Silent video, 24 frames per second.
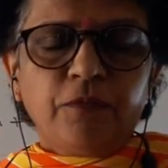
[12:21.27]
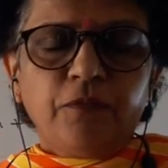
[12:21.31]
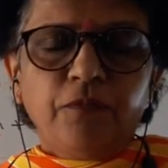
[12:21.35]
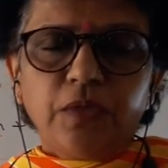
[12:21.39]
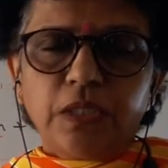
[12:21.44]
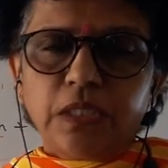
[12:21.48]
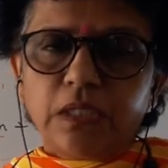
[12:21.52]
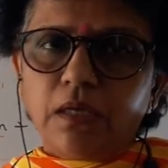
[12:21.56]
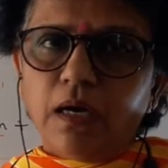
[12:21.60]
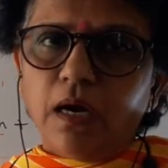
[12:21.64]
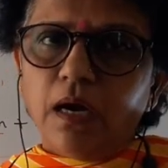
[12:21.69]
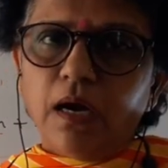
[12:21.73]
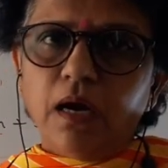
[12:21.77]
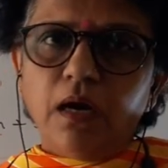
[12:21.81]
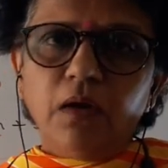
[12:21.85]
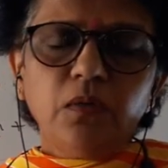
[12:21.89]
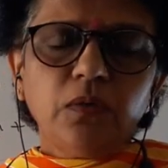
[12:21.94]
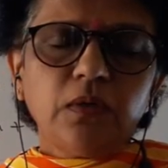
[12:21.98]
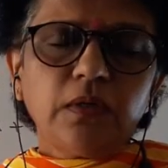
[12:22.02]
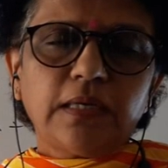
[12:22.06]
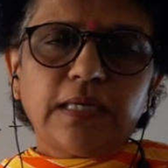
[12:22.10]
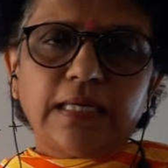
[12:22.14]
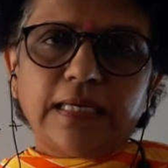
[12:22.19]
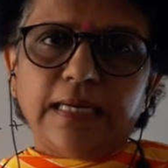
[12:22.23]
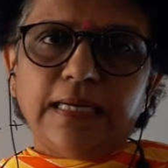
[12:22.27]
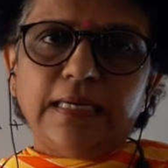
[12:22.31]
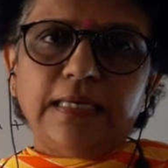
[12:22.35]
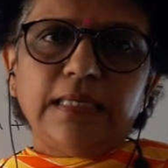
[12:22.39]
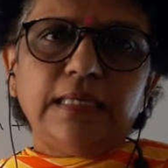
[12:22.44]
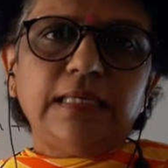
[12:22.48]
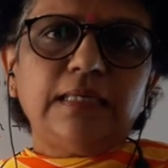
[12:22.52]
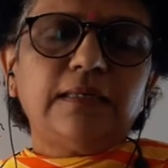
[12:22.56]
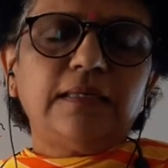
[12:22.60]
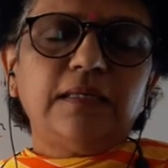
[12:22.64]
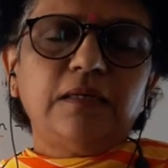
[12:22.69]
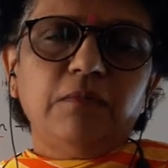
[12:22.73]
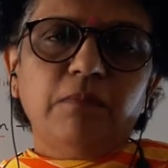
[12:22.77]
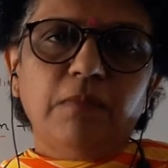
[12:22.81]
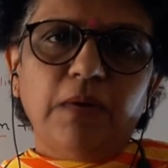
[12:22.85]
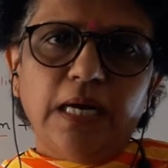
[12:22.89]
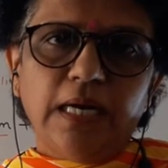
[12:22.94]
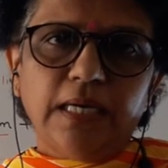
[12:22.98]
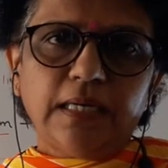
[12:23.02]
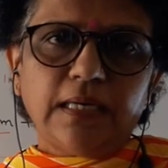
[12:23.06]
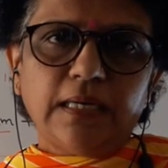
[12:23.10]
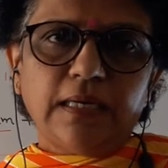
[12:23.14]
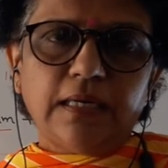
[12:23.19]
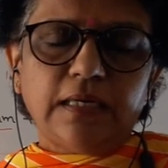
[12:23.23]
Without credit in
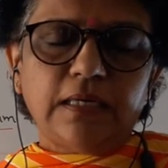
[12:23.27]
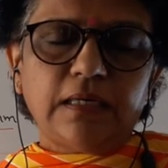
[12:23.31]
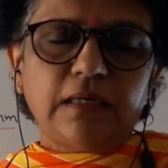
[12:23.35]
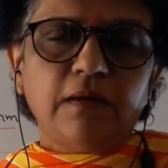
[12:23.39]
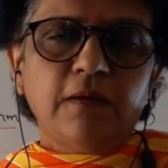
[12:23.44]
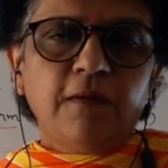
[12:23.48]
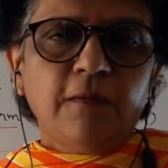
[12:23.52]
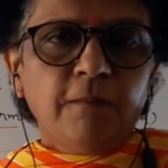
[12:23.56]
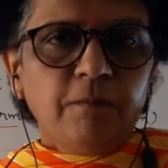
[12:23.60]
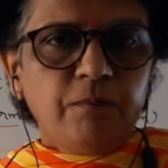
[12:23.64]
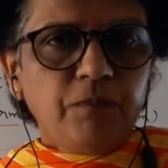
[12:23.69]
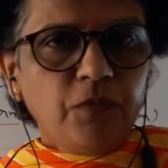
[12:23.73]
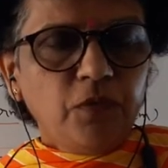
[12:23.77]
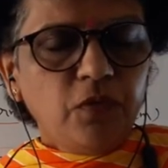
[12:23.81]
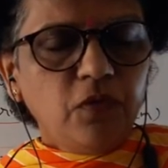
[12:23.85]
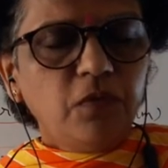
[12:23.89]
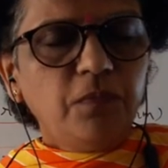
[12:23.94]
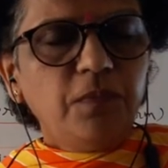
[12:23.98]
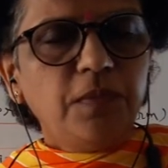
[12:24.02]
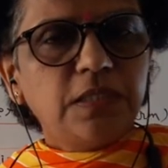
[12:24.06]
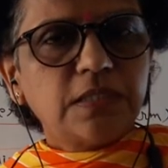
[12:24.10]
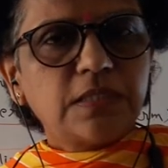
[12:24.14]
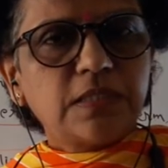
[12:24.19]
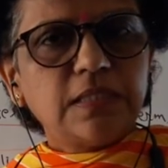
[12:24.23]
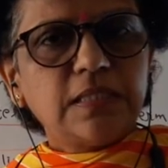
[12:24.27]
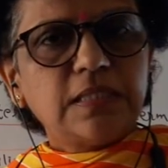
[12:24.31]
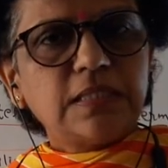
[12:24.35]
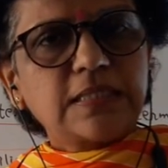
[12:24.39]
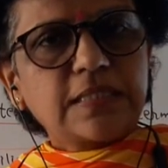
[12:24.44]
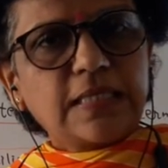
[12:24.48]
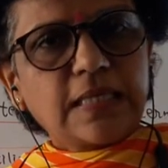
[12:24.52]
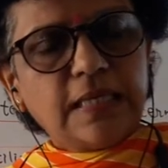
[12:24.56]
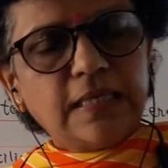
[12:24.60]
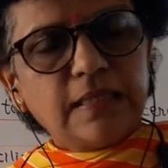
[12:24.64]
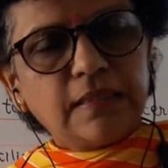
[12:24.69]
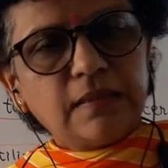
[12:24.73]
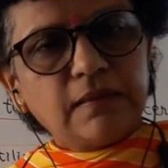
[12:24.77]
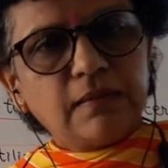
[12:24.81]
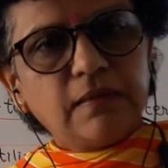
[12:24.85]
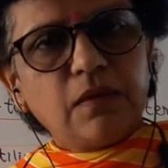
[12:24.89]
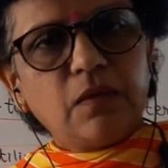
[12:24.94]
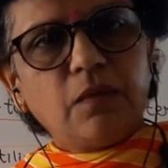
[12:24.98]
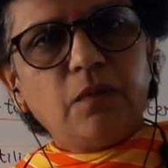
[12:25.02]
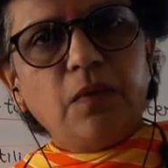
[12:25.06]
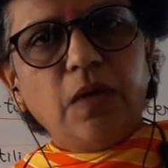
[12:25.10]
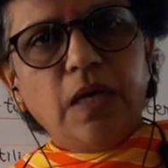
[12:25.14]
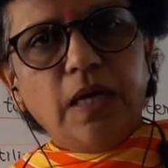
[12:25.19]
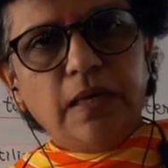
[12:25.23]
market, no business can
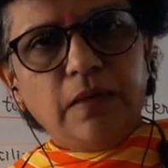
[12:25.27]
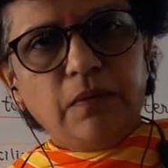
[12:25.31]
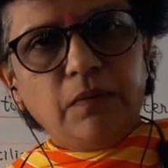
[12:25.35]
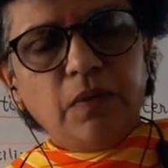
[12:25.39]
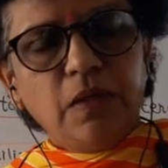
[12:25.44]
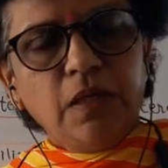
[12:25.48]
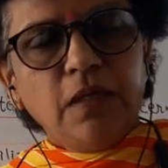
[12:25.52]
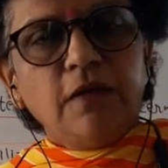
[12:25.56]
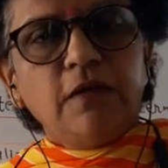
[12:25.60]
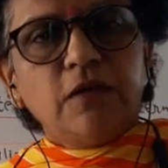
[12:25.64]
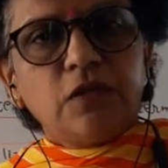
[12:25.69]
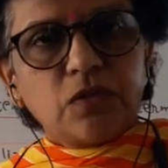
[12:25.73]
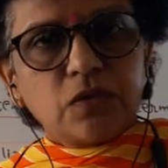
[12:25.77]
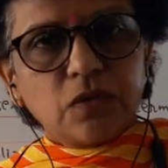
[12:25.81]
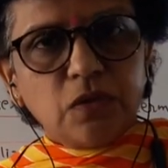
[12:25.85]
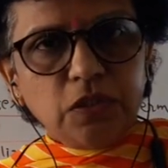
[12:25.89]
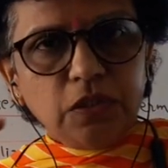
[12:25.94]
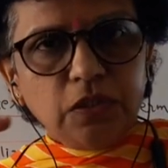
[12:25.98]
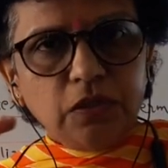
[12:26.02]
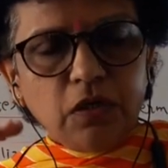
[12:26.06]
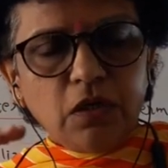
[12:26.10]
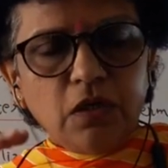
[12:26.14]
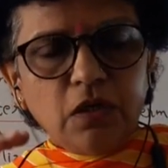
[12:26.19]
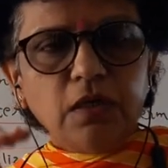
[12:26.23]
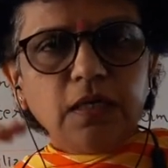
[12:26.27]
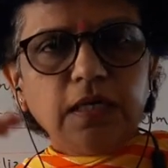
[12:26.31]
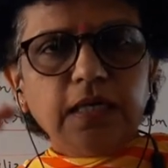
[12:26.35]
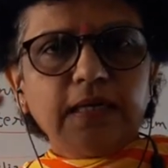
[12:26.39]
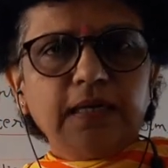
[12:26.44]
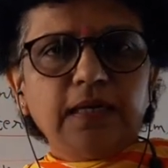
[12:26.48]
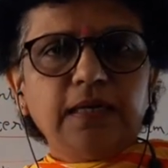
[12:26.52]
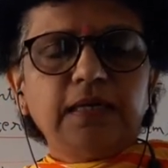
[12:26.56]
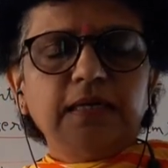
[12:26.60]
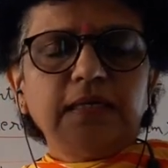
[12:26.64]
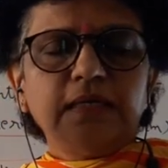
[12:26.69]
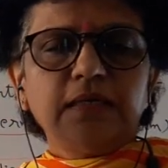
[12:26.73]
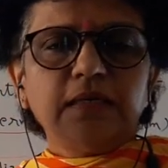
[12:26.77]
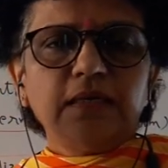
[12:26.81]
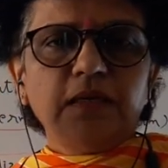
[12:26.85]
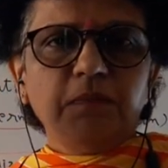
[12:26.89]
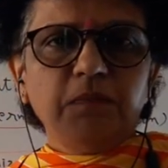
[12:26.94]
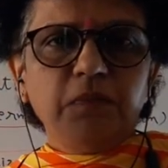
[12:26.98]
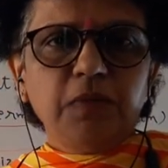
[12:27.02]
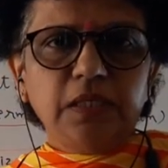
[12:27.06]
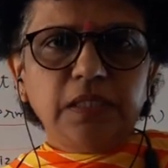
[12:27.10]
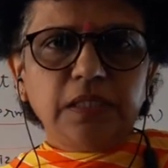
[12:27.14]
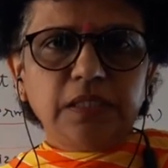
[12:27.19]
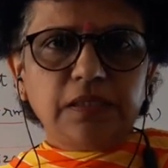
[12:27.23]
survive. So your
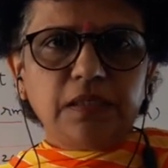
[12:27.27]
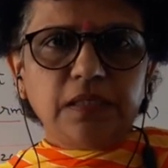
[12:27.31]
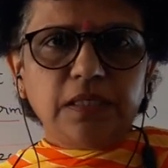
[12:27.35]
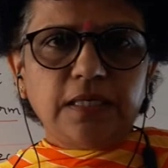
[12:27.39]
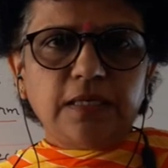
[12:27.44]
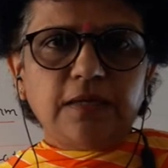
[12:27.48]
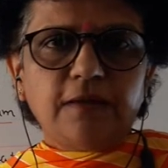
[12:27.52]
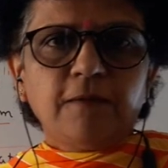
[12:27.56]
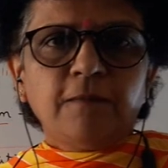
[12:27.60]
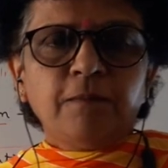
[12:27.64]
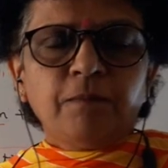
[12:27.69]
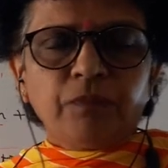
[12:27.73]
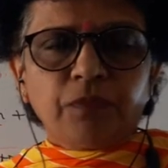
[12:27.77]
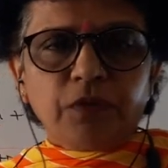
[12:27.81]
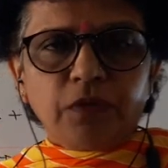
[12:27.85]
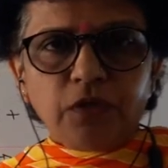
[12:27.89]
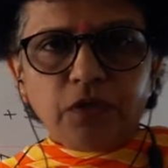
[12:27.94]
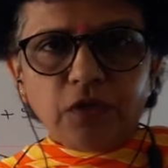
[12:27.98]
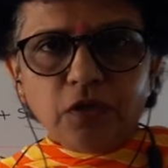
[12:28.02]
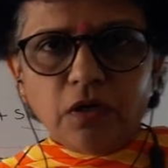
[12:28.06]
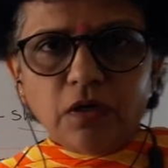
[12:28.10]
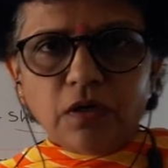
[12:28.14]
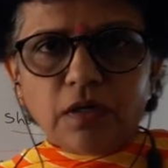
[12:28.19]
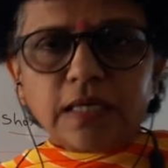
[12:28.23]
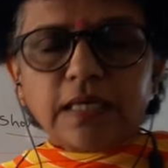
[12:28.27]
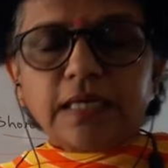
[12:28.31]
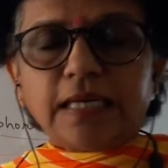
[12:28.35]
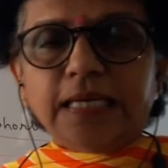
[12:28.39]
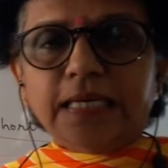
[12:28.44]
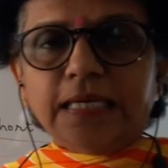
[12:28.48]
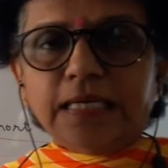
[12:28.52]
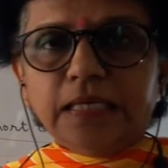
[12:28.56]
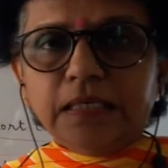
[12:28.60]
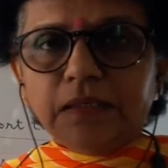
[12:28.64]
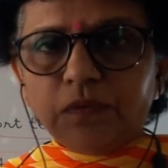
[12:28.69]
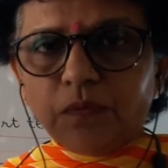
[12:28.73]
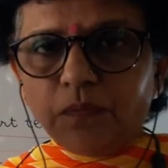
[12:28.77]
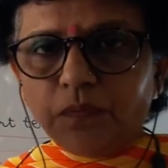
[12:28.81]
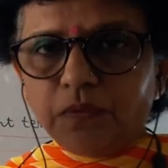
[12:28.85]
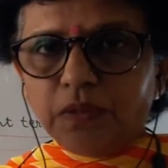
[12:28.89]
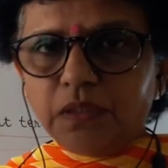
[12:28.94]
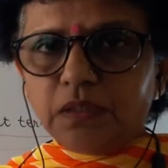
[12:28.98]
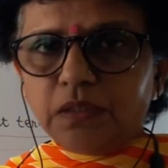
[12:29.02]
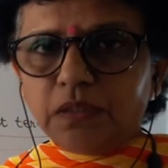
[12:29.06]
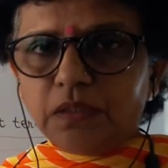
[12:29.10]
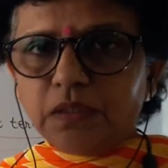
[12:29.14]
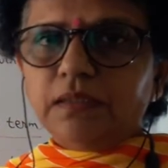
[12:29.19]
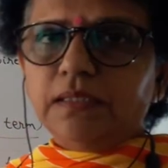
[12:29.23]
creditability, your credit
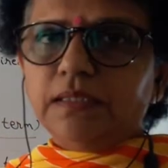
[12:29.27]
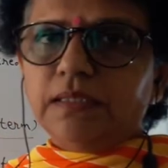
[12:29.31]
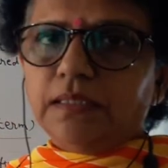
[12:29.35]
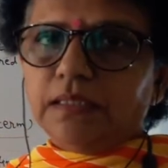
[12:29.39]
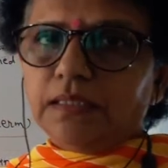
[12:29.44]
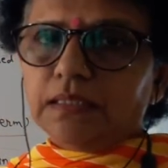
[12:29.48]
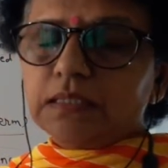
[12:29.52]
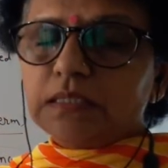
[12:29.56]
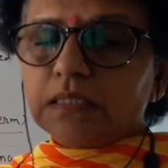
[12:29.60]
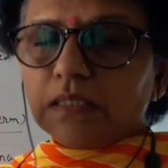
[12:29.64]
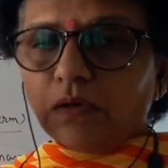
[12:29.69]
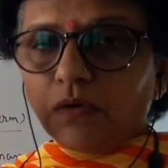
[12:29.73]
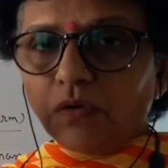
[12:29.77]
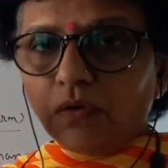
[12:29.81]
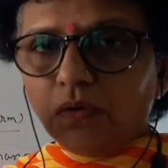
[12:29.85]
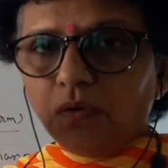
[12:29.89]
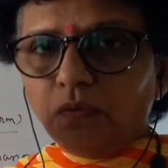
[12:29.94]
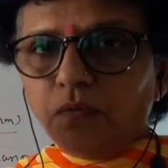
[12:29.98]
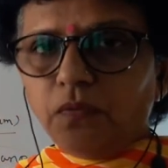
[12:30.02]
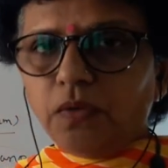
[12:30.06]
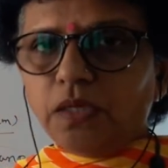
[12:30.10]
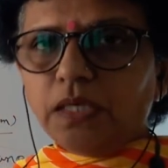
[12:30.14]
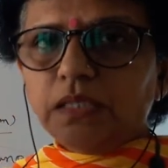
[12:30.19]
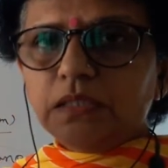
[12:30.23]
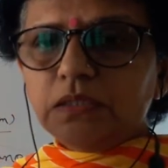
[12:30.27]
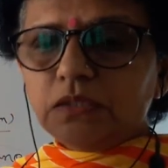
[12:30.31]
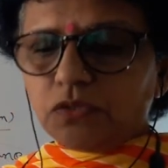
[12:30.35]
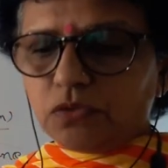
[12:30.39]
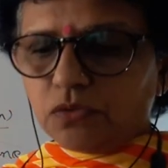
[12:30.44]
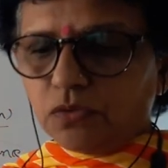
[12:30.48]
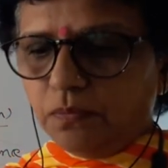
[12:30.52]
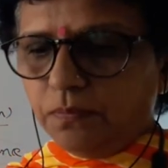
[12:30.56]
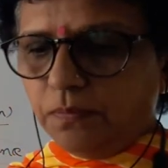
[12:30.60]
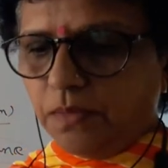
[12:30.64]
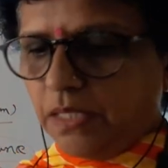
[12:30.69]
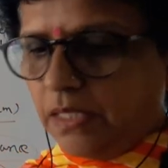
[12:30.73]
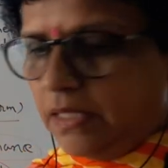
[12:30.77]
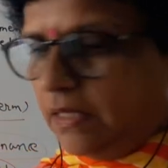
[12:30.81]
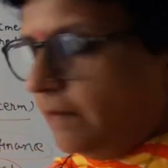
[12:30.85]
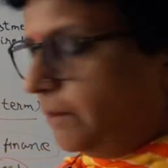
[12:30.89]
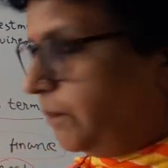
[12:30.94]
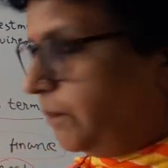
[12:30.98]
worthiness always to be